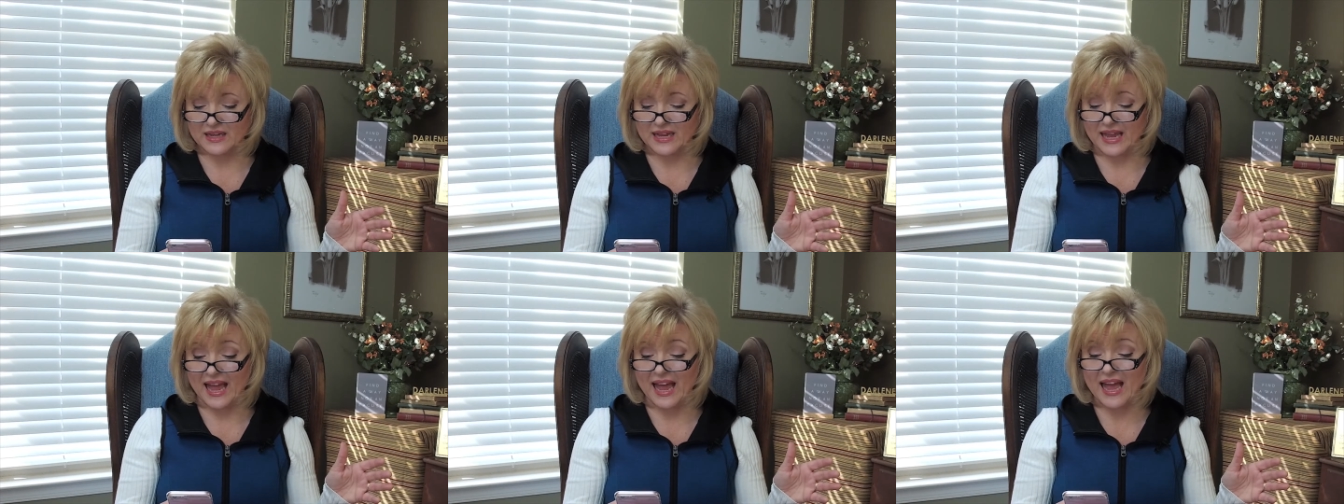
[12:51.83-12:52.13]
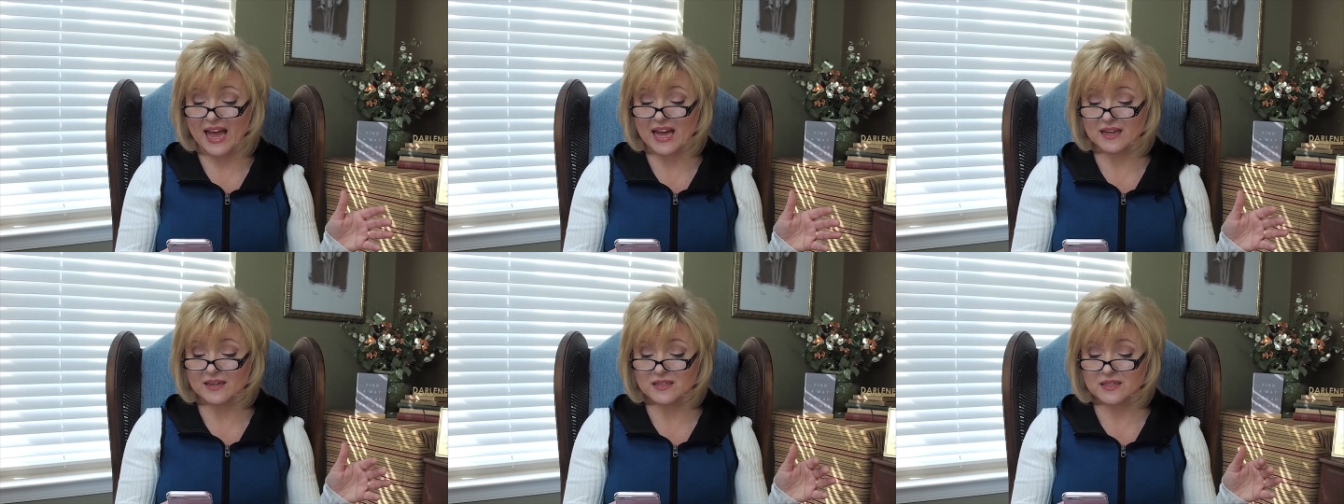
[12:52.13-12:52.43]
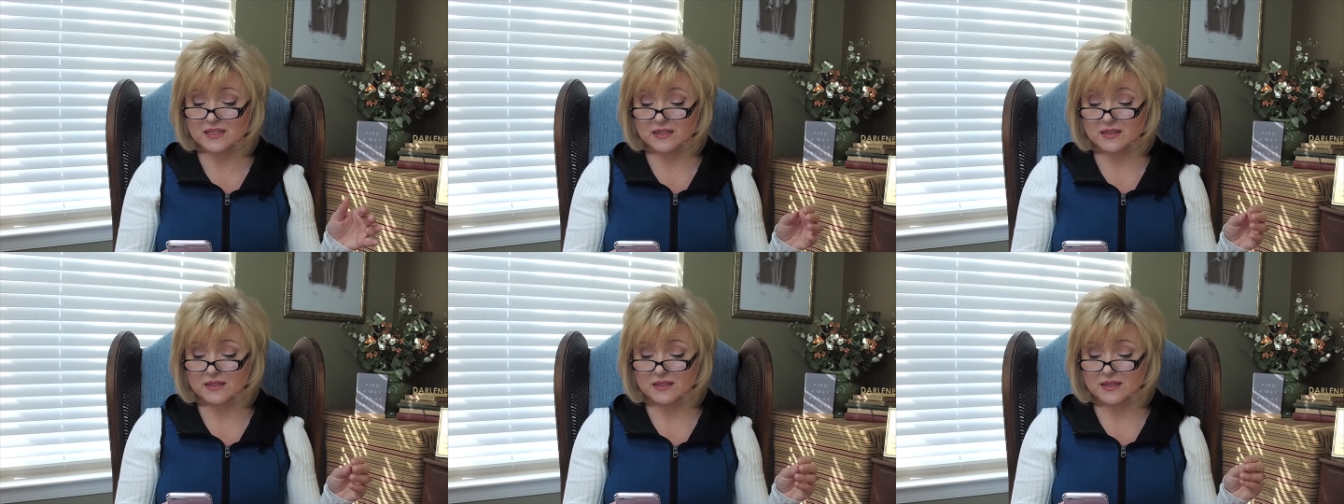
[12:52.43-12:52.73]

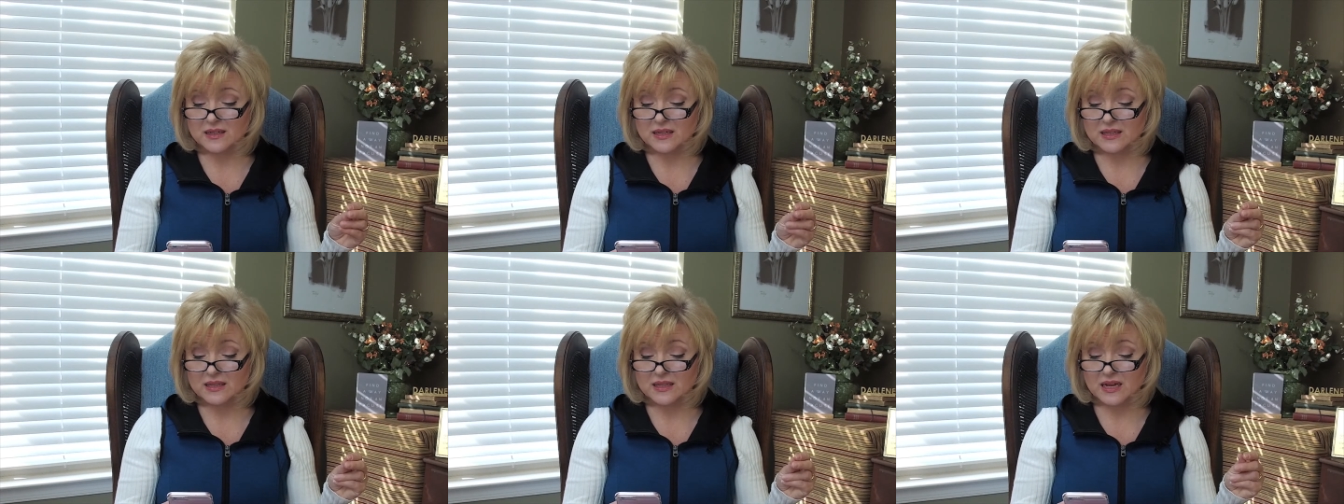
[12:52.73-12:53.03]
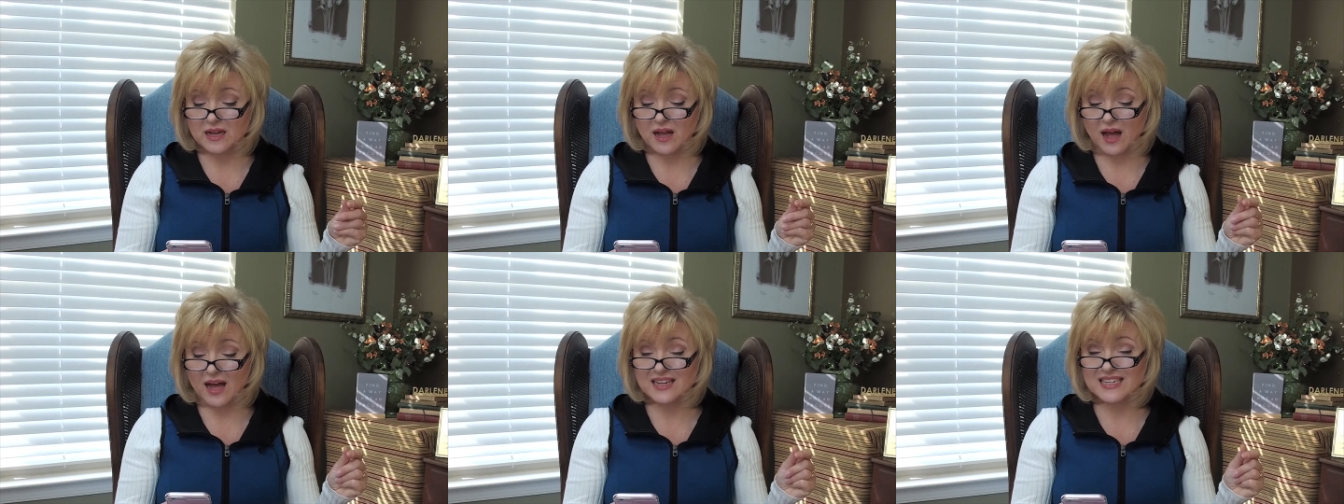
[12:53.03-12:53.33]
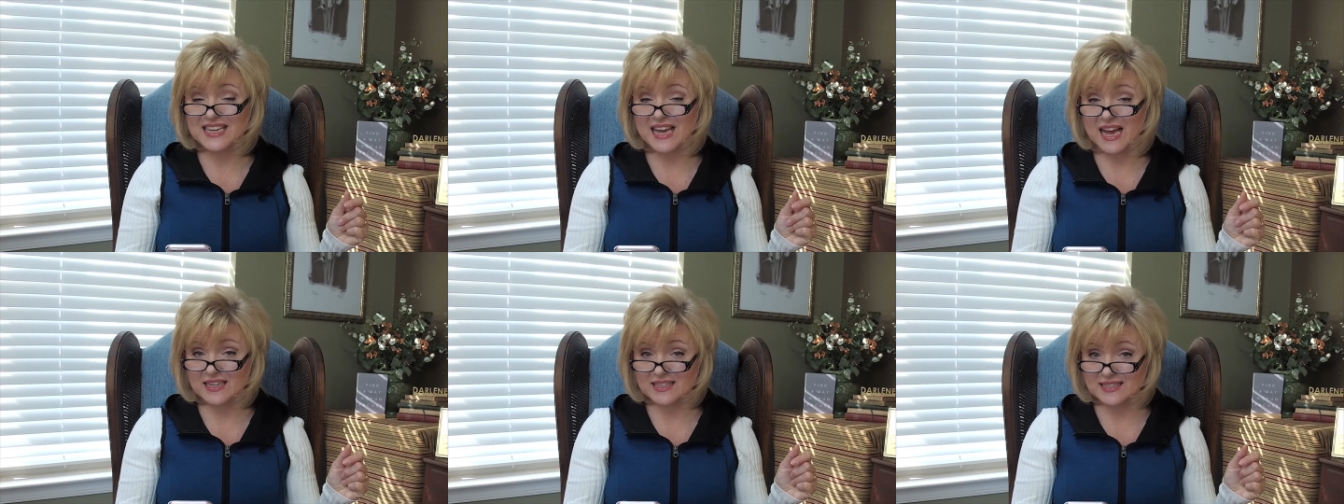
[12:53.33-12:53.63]
And the
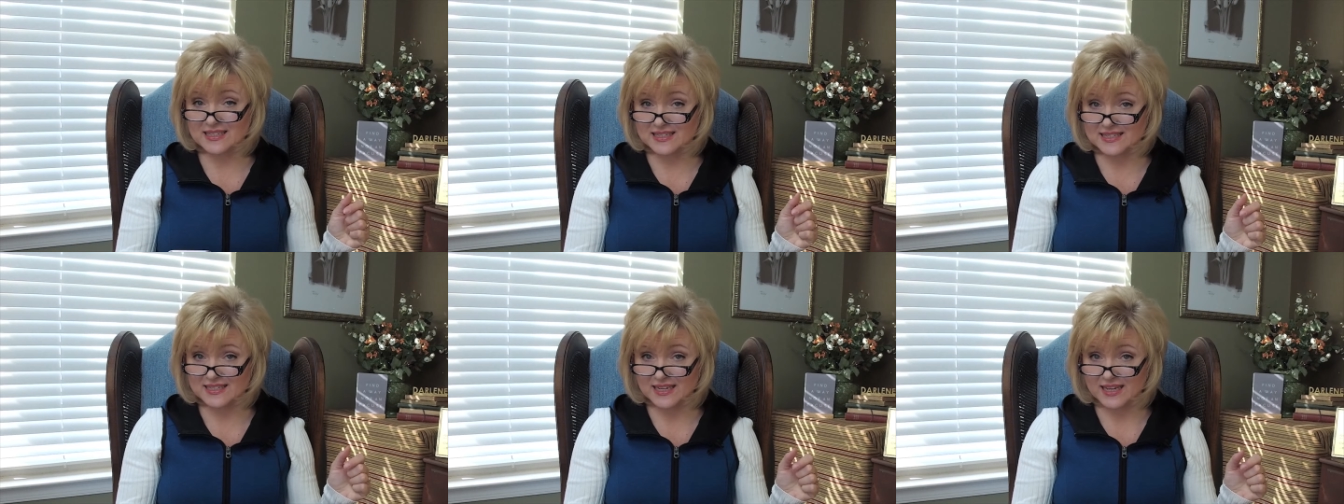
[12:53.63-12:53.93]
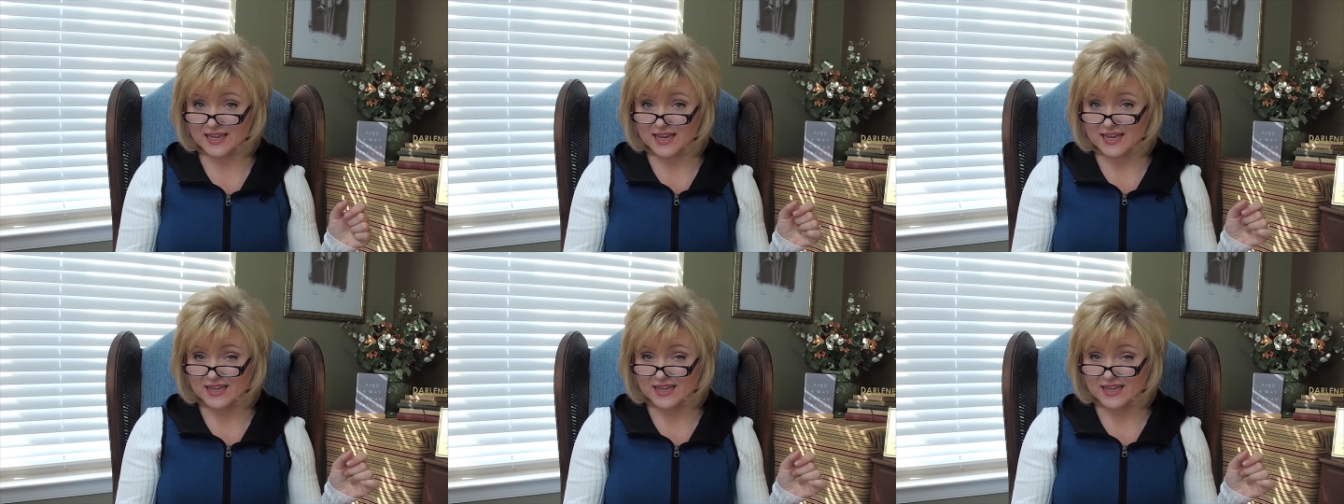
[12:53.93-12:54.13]
contests